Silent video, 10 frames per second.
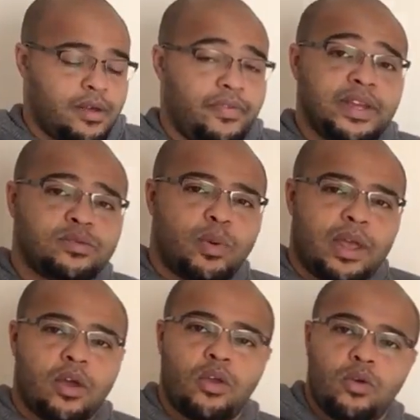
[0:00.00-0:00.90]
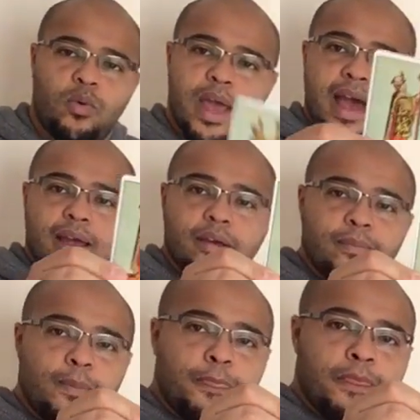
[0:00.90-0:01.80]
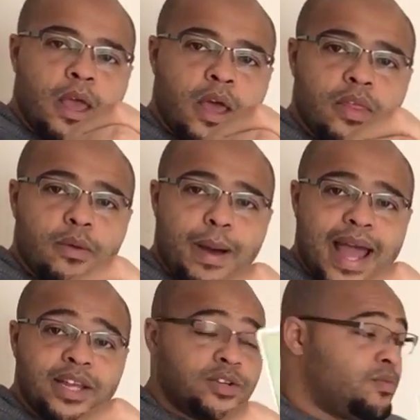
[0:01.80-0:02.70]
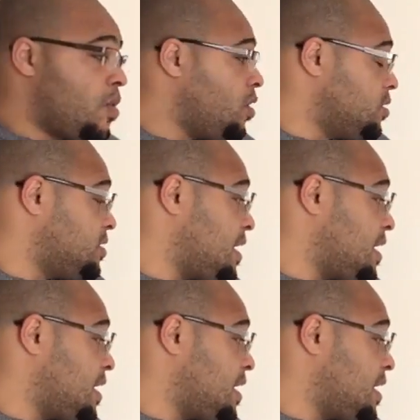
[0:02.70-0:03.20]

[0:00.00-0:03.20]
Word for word: And this week you get the Page of Wands.